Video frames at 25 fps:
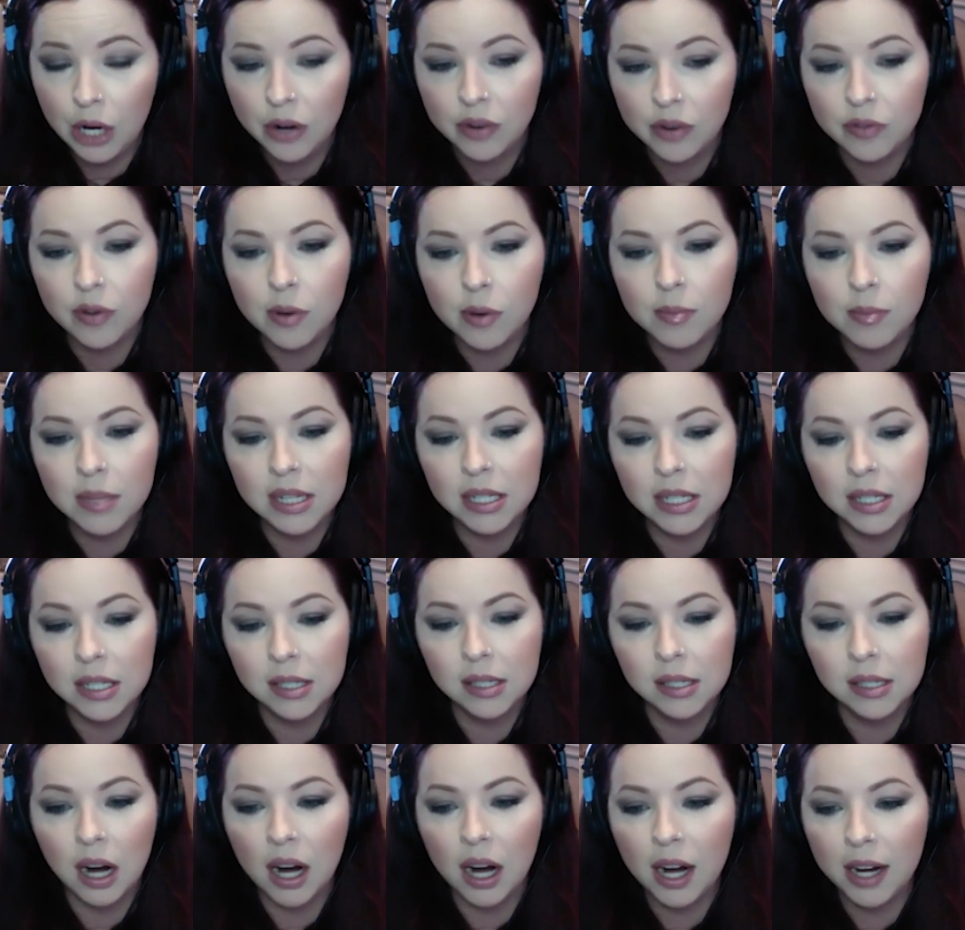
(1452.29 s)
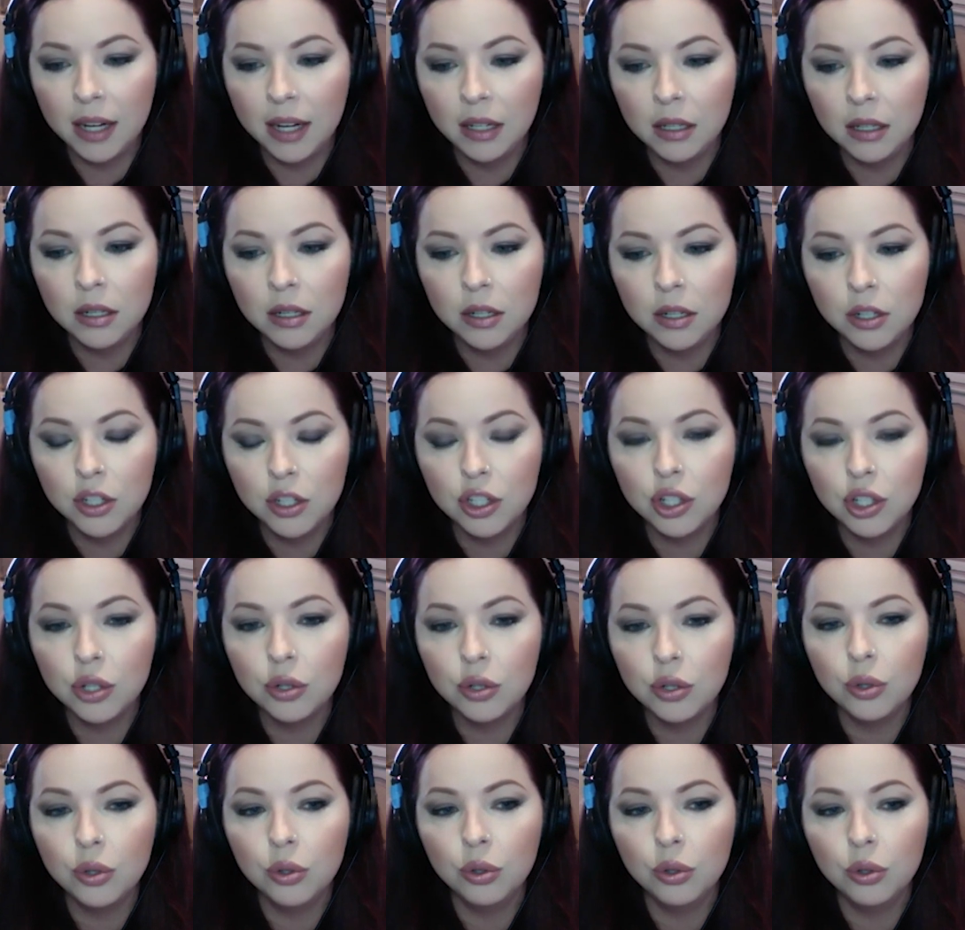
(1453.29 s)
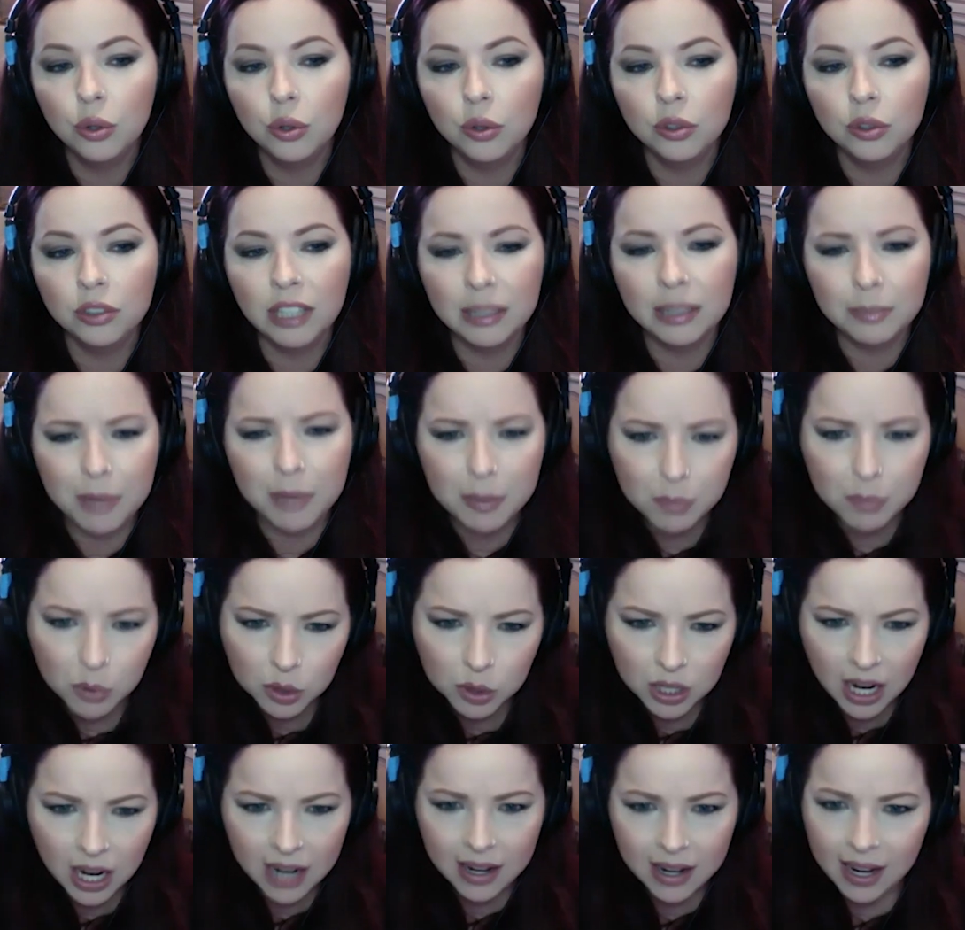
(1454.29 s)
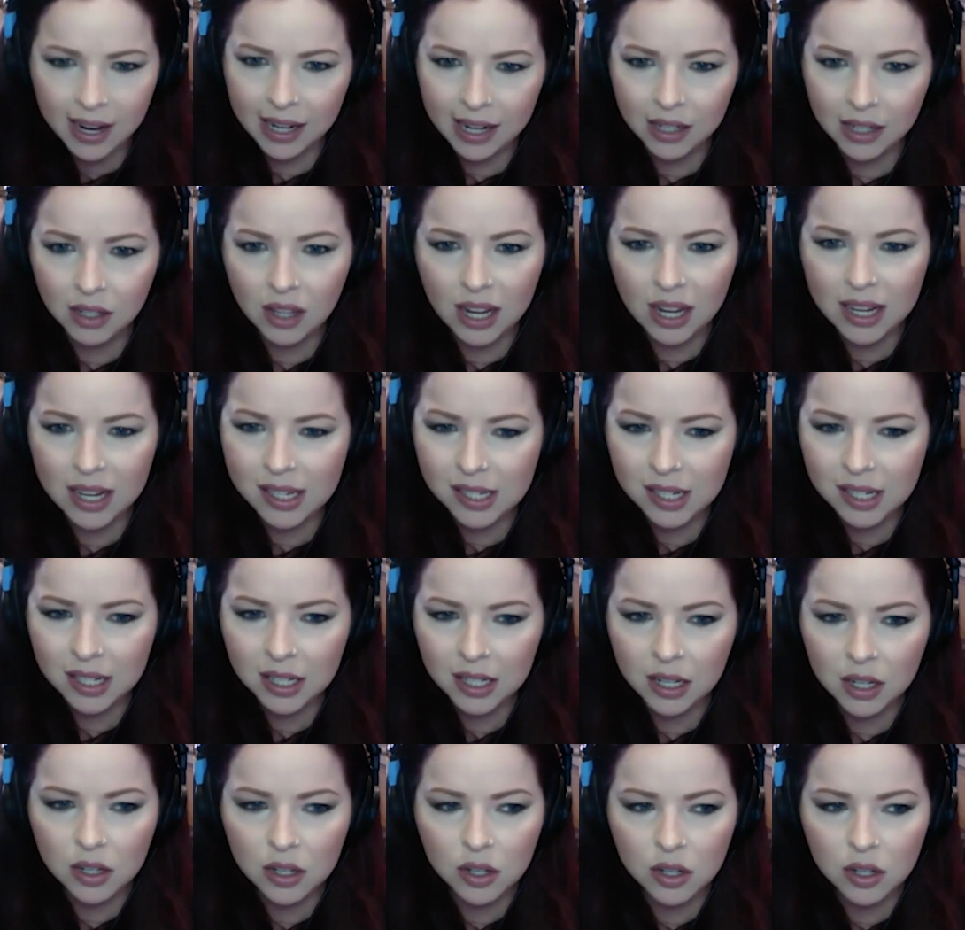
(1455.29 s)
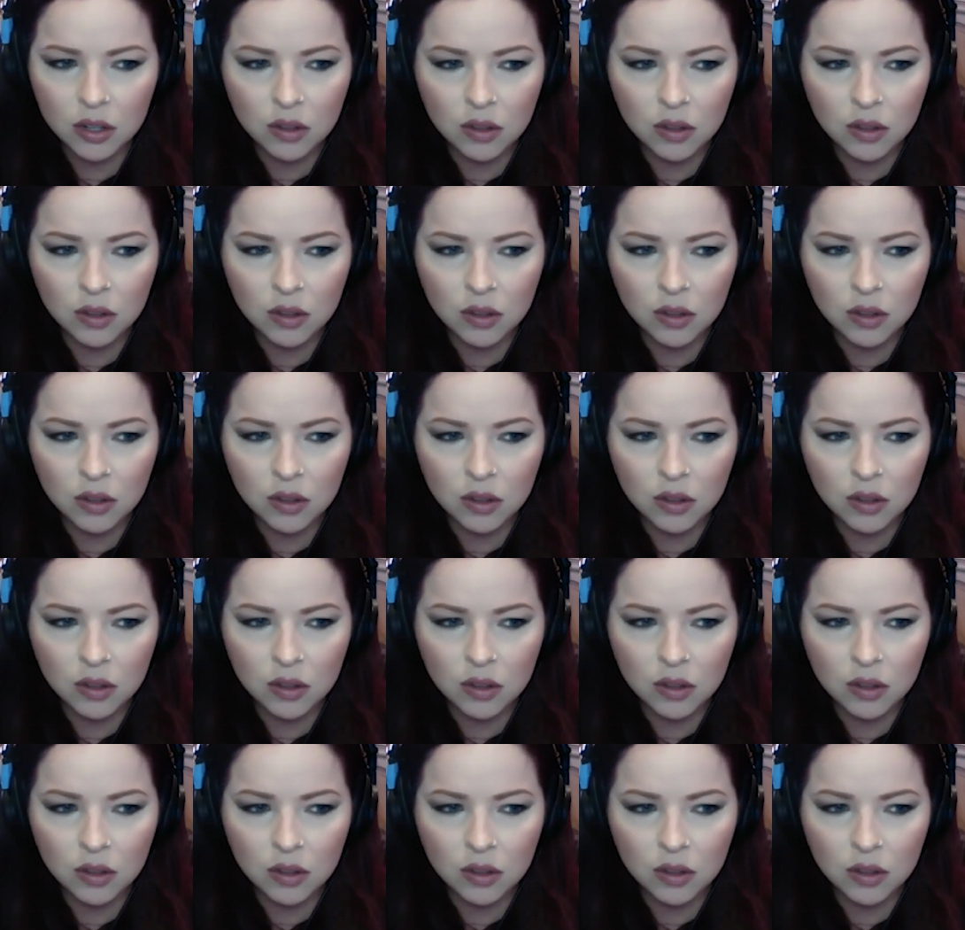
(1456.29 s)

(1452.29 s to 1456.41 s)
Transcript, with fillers: from the design to like people are kind of analyzing